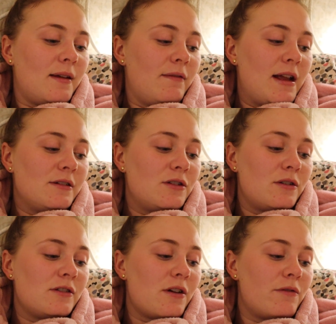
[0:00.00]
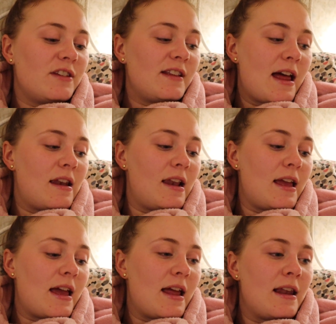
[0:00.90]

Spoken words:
Adventures of Stanley